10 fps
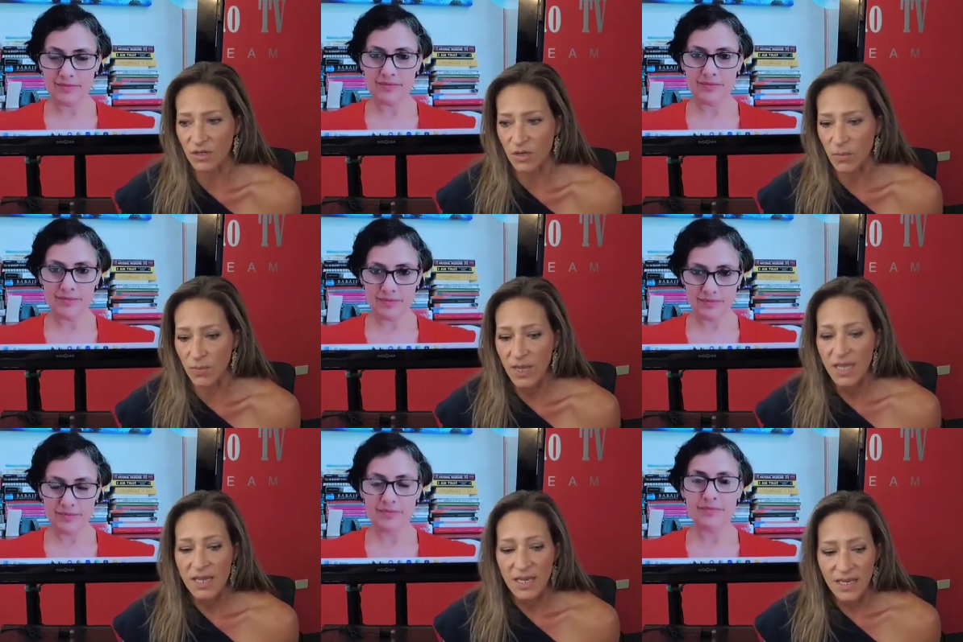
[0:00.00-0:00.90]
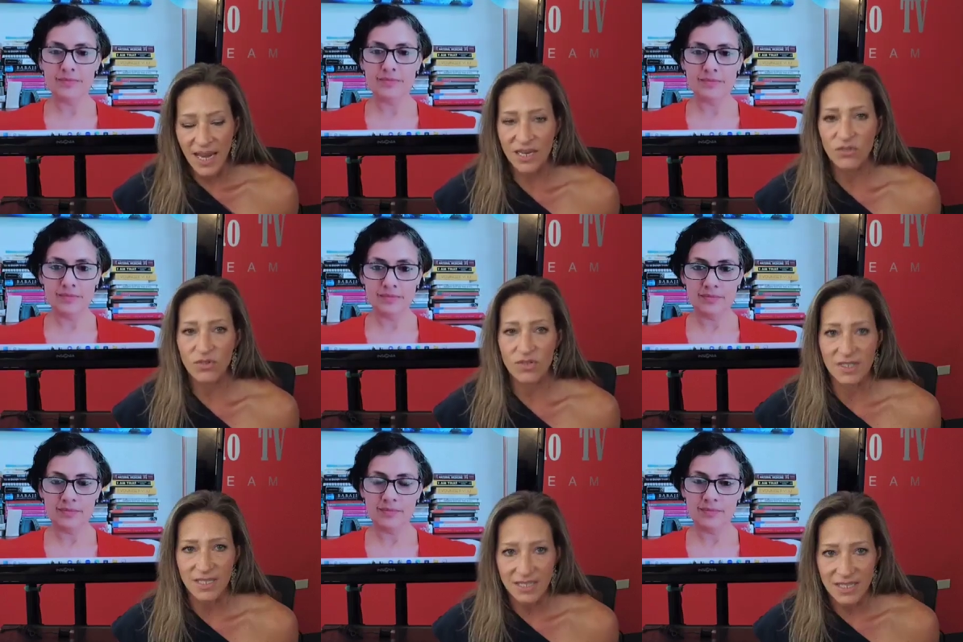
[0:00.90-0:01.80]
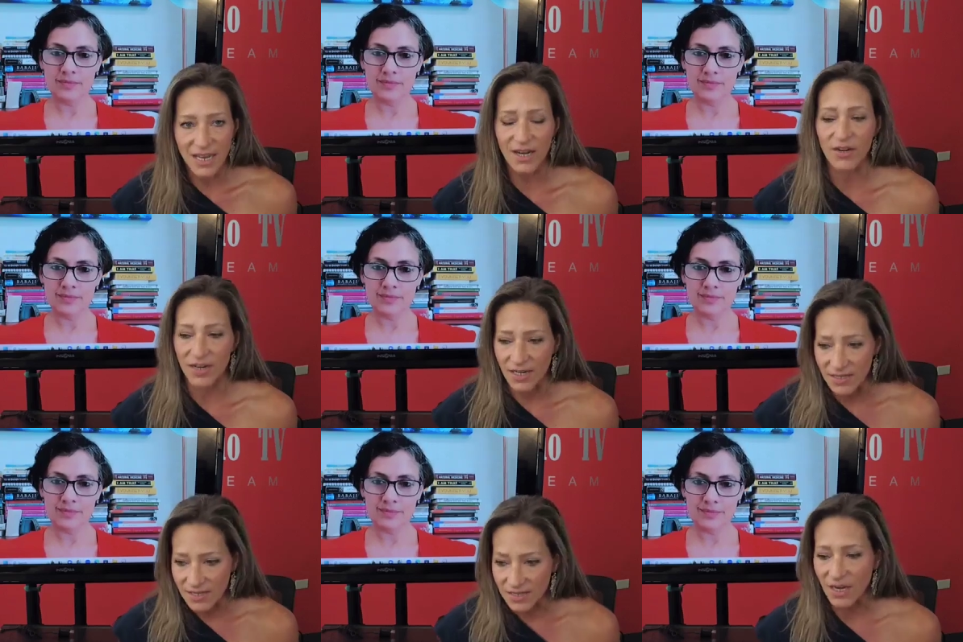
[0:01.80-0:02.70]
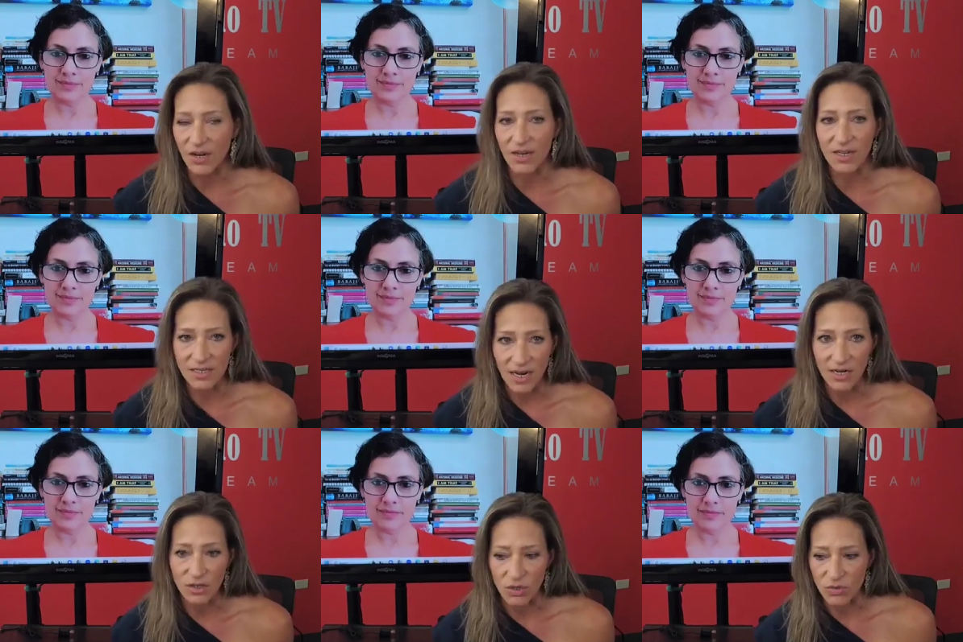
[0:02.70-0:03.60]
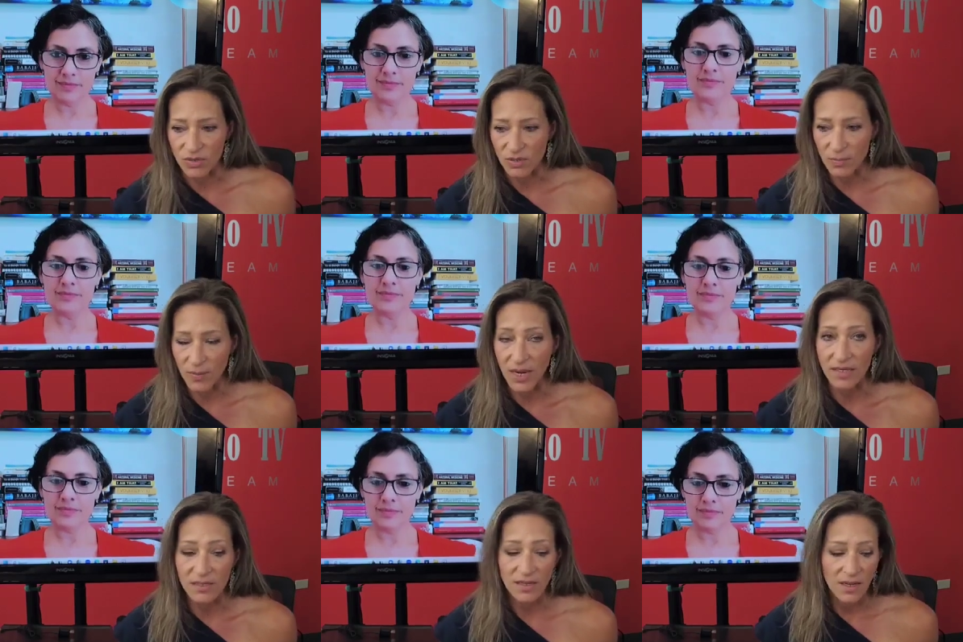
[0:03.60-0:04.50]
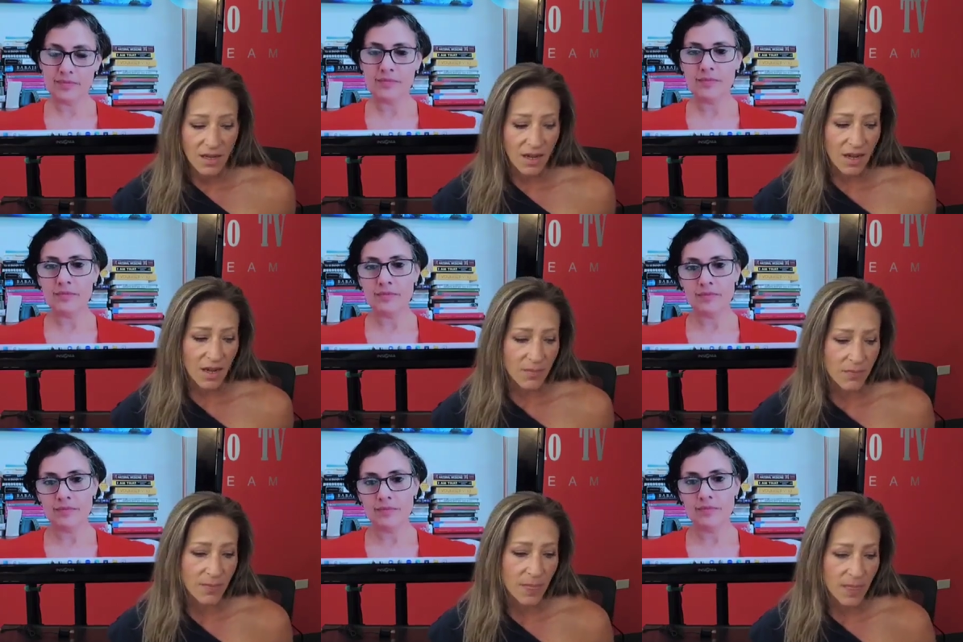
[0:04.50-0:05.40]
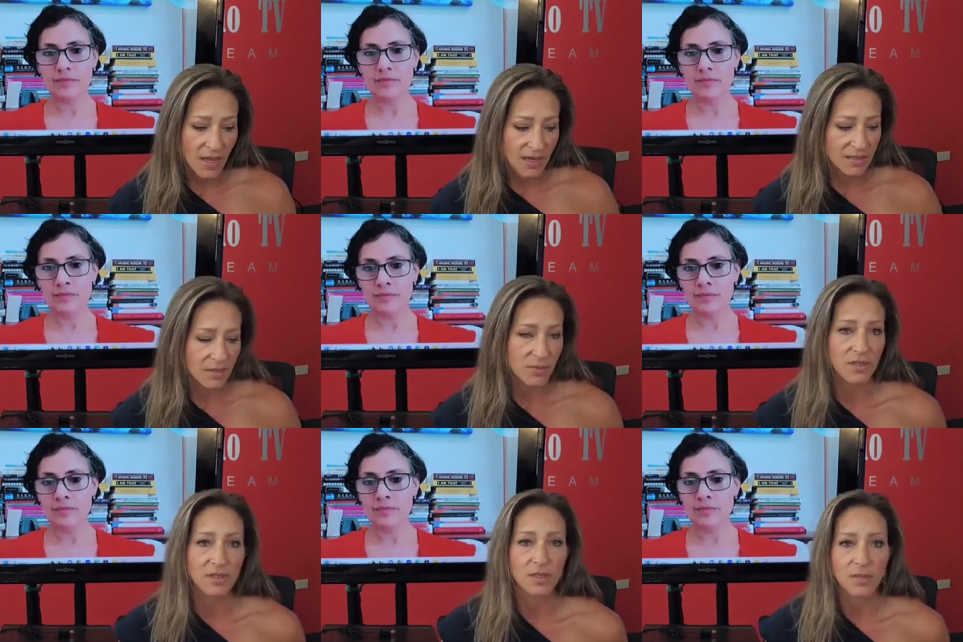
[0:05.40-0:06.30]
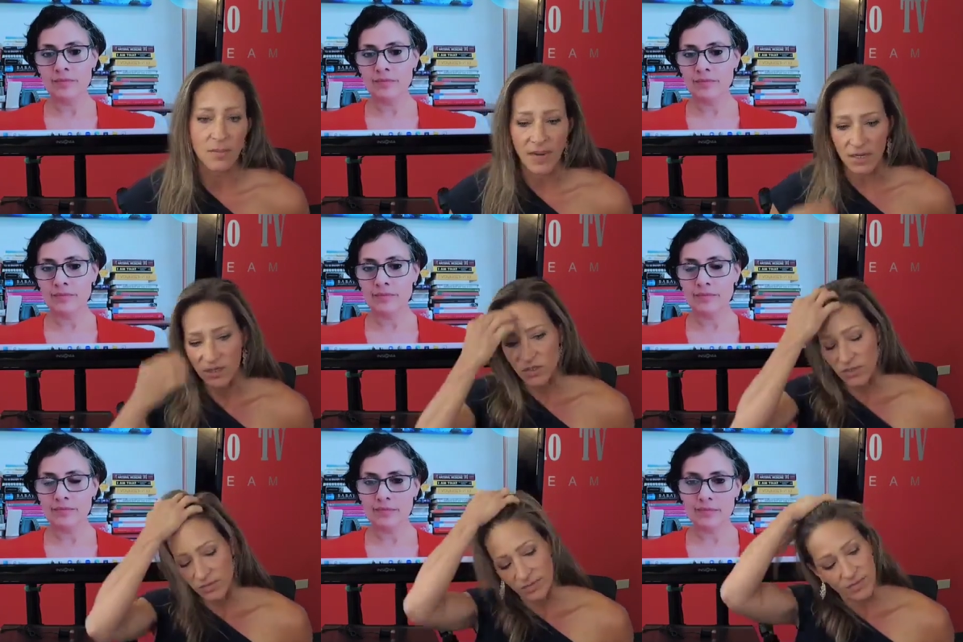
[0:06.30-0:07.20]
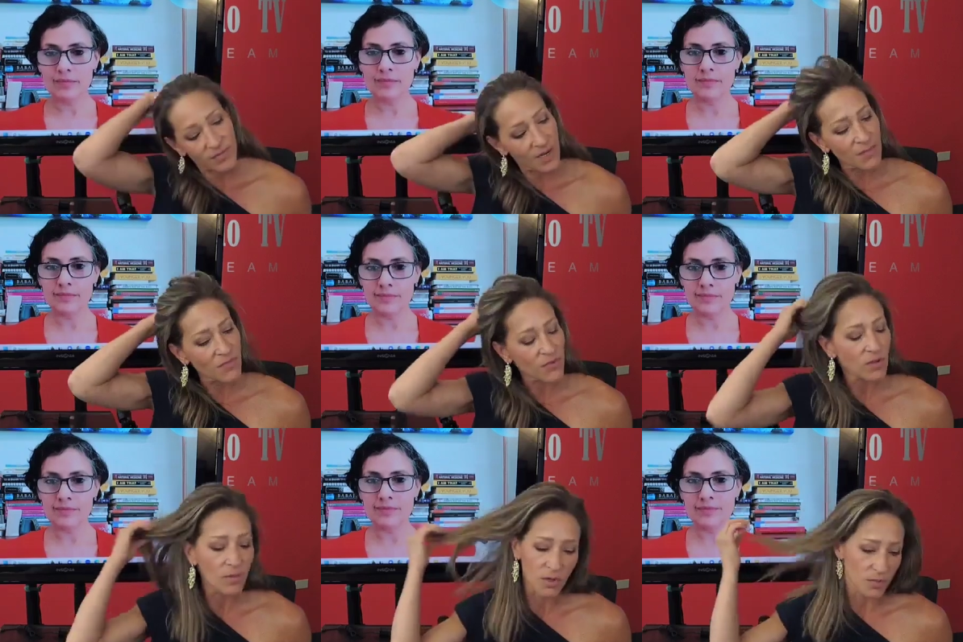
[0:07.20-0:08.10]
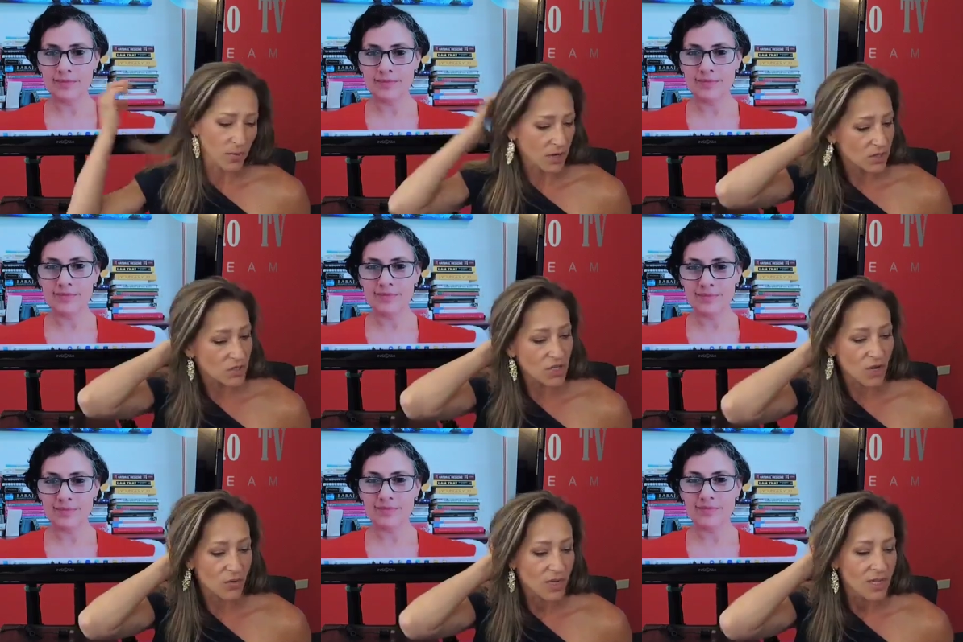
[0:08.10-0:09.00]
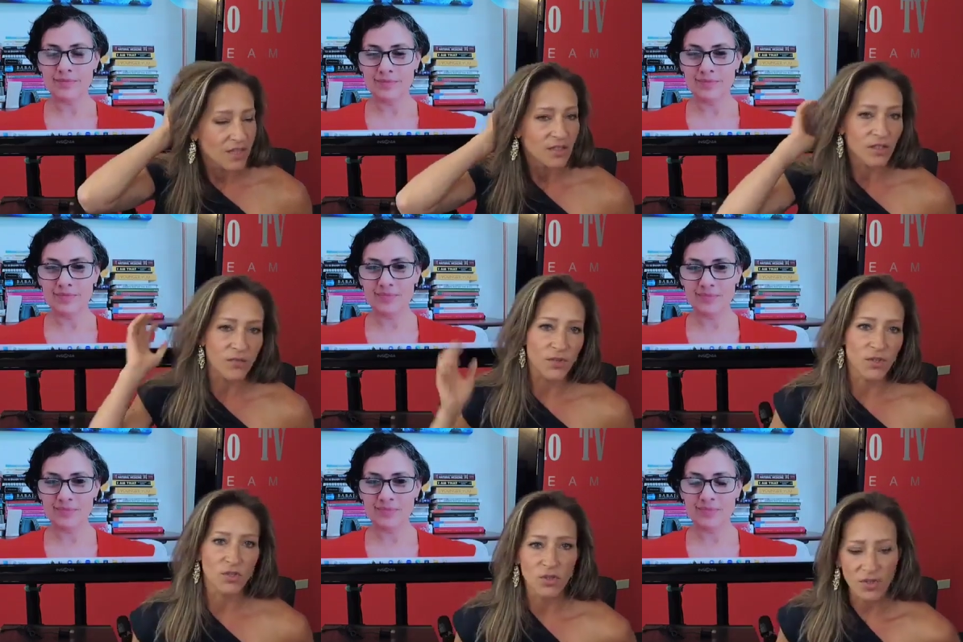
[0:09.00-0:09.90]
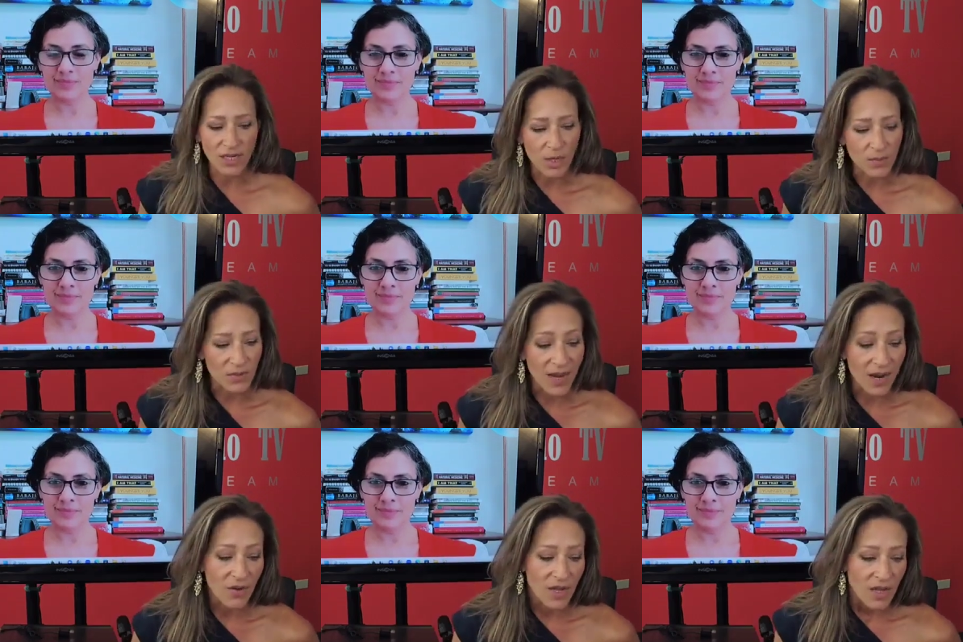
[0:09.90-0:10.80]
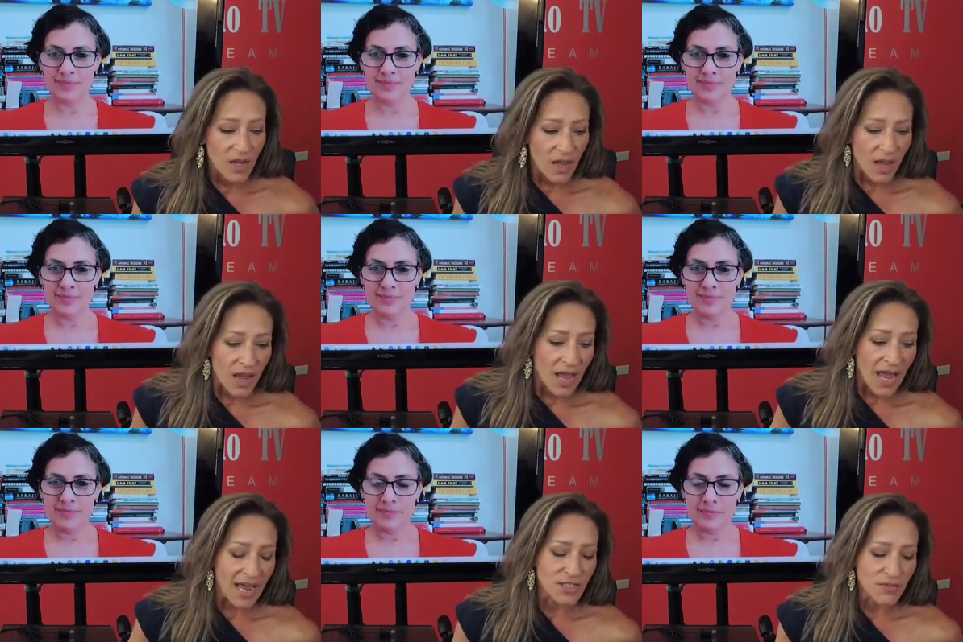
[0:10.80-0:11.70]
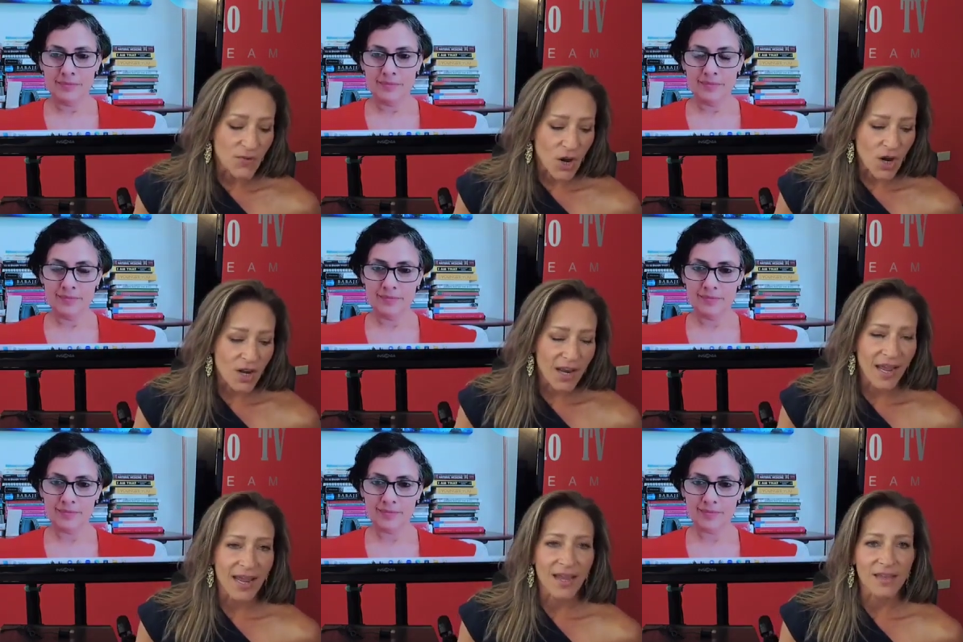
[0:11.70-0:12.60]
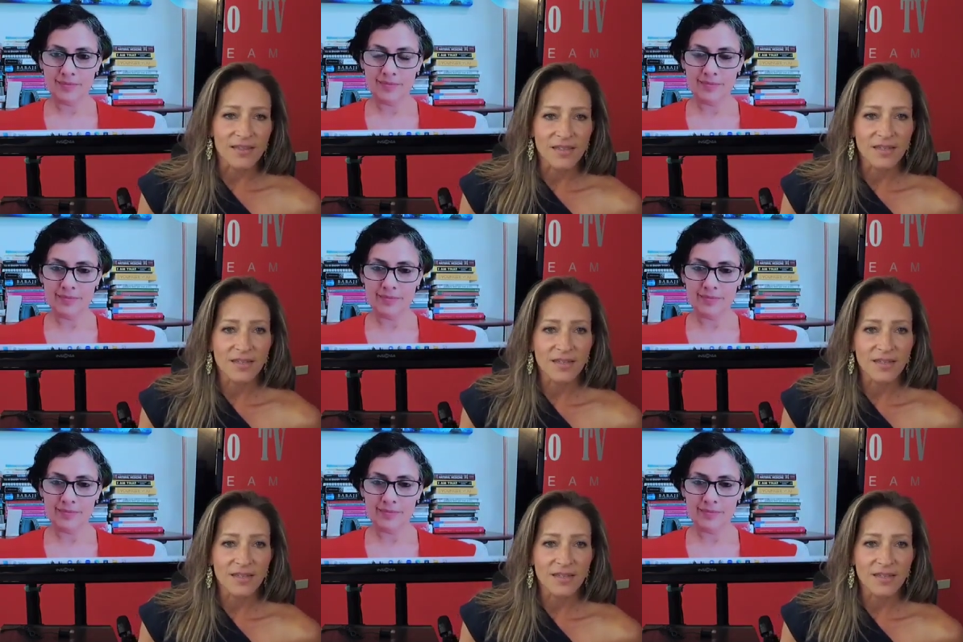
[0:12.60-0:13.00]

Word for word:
Speaker 1: You know, cancer is a scary, scary diagnosis, but um, has the ability to be managed in, for the most part. So look for those who can help you. Now, as far as